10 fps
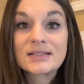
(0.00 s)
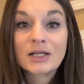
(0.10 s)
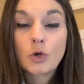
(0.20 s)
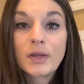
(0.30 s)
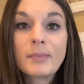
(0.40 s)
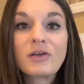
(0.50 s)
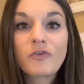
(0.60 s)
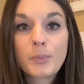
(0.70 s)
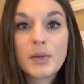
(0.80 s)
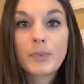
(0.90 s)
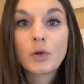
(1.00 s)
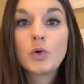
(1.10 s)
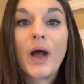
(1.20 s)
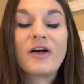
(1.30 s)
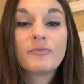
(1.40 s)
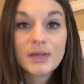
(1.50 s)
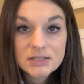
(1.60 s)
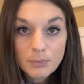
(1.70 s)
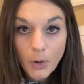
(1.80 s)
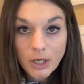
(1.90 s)
an agreement for people who have
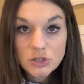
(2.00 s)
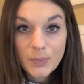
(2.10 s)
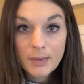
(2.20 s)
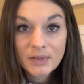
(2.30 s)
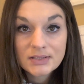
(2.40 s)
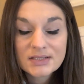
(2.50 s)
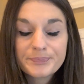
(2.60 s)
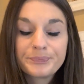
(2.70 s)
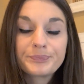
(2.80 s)
missed mortgage payments.